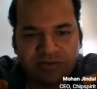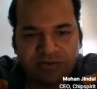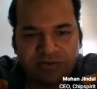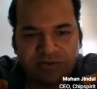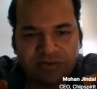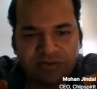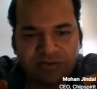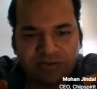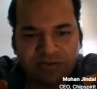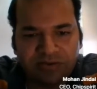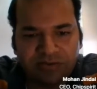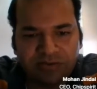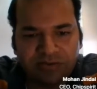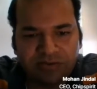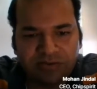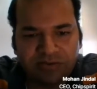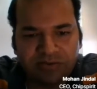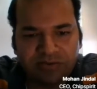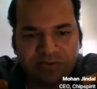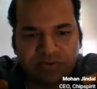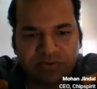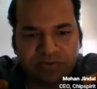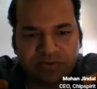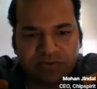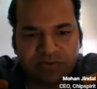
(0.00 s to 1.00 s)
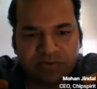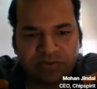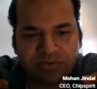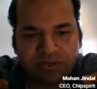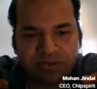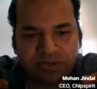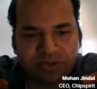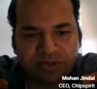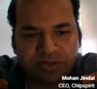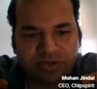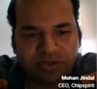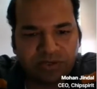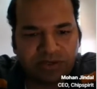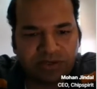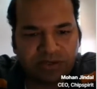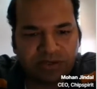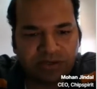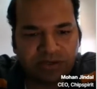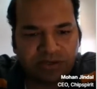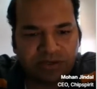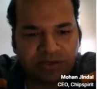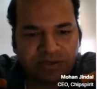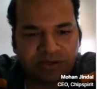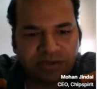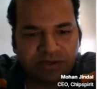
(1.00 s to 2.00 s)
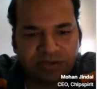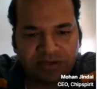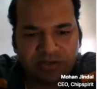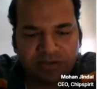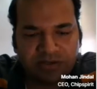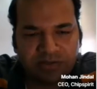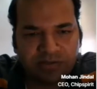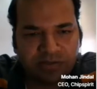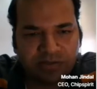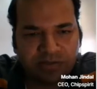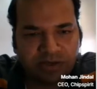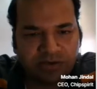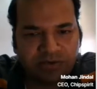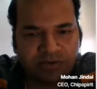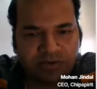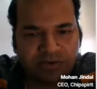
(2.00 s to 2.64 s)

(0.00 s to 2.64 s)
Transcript: So we are Chipspirit.